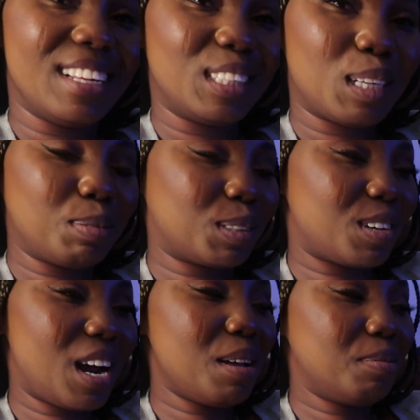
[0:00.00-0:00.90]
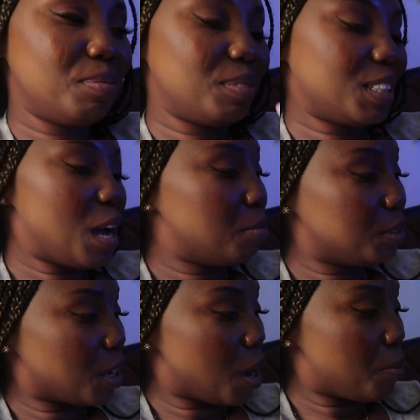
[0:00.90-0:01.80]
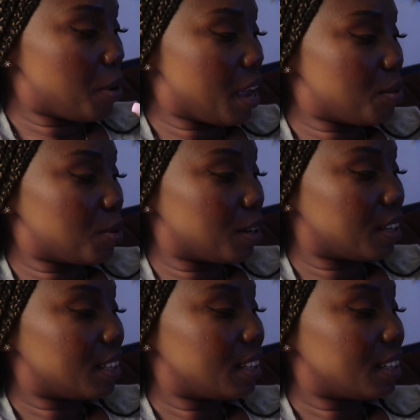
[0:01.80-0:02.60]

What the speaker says: Subscribe, thumbs up, and what?